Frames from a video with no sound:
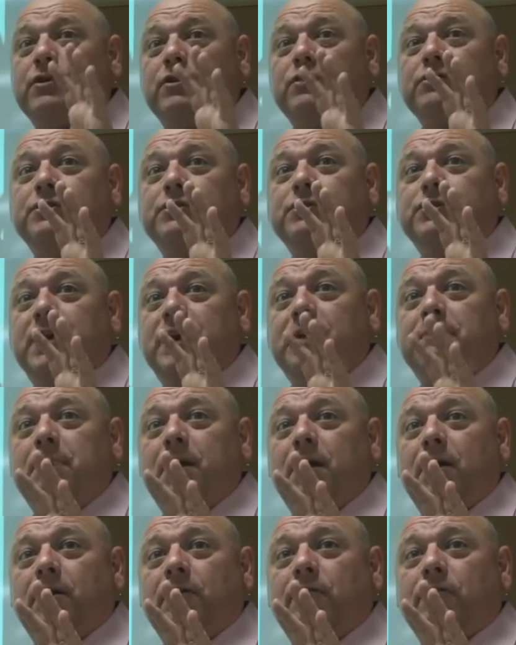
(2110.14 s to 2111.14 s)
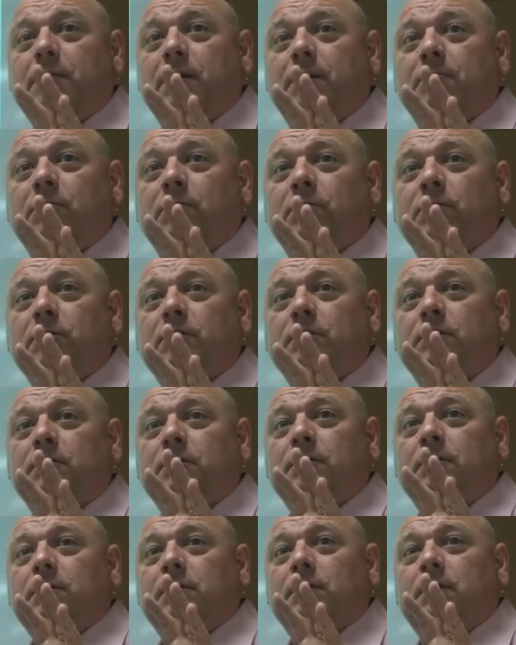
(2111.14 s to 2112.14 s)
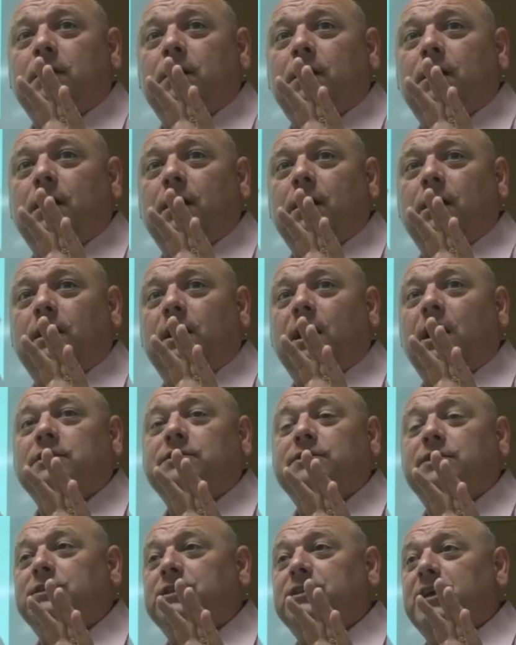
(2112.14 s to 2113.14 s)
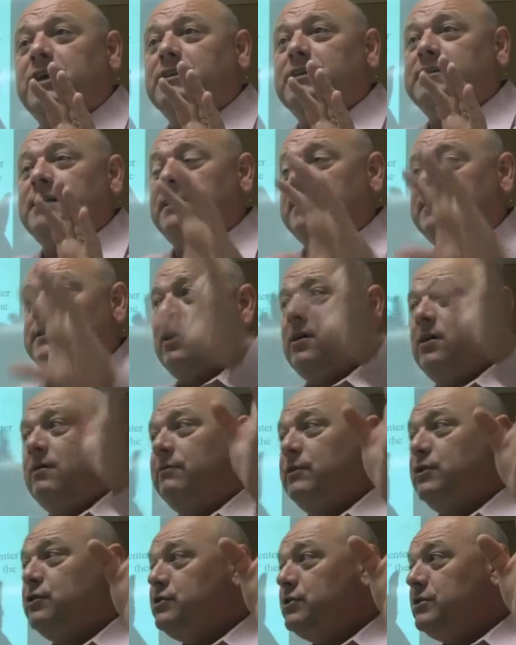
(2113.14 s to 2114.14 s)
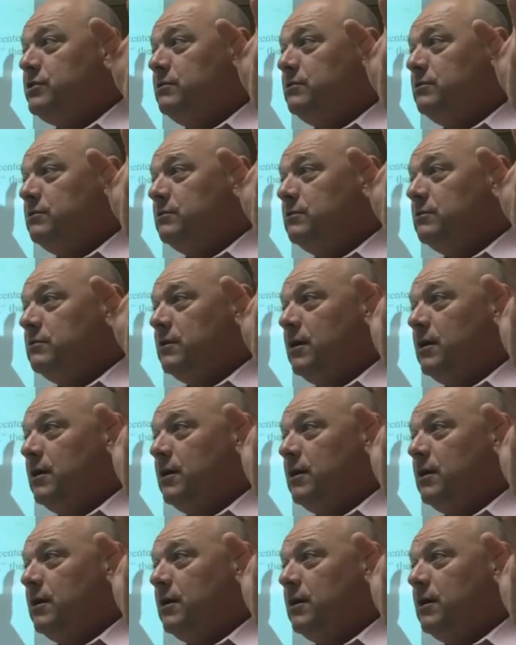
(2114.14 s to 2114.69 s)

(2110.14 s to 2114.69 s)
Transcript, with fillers: of church and state married. Remember, uh, Constantine said he saw a vision